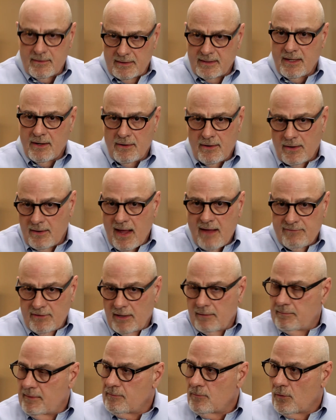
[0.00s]
have a
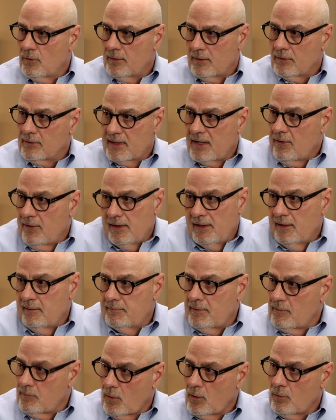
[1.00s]
little bit more or carry a little
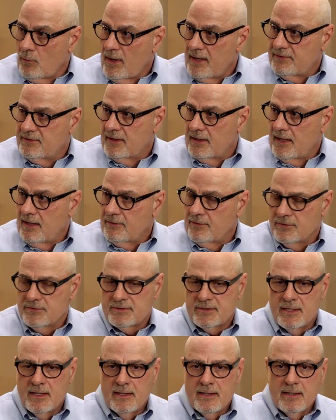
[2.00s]
bit more weight than
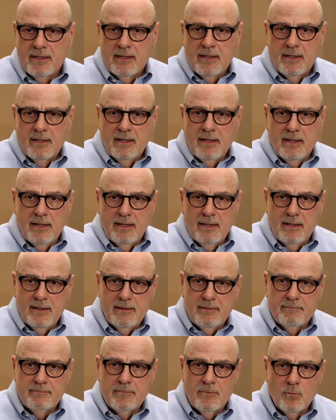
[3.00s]
others.
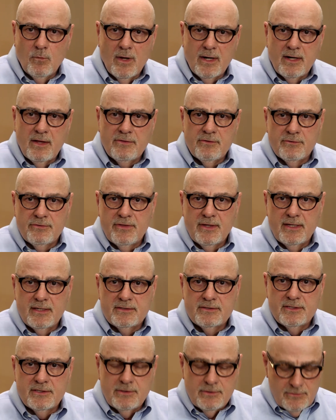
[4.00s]
One other
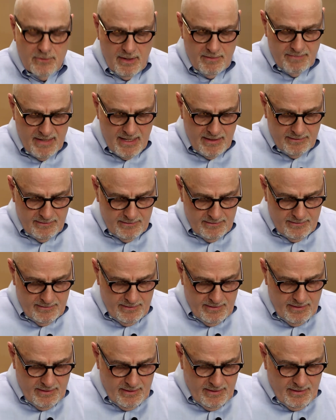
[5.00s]
thing too about
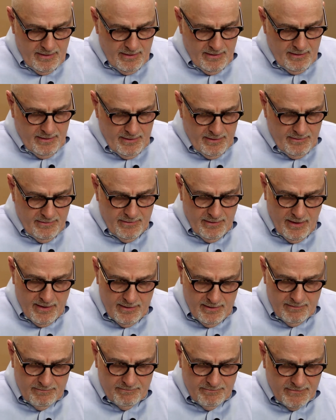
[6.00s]

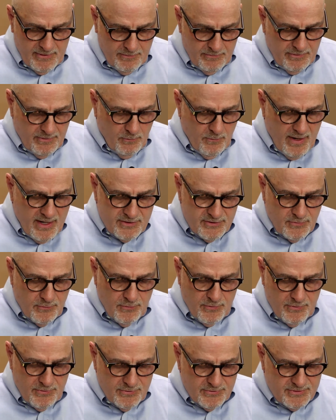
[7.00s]
the wage
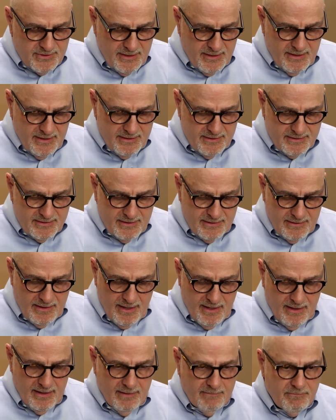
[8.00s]
orders is
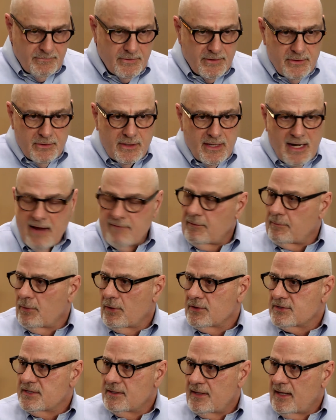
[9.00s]
you can have a
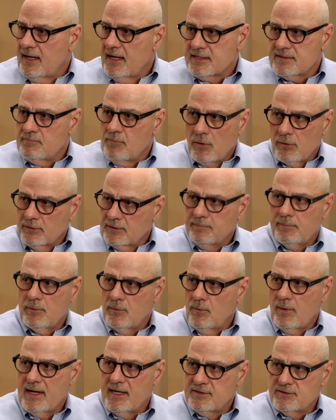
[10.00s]
person that has multiple
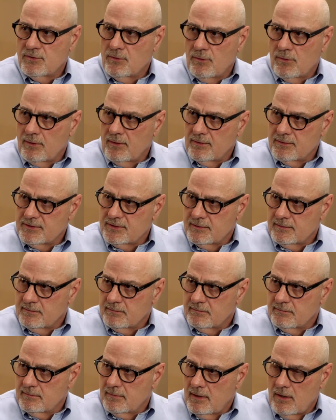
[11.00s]
wage orders.
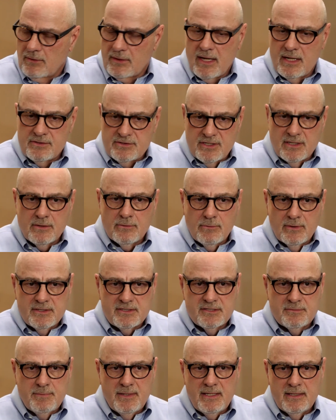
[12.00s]
Okay, generally
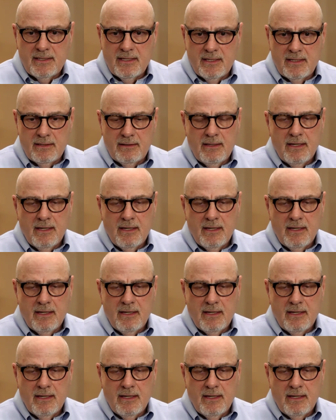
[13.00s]
speaking.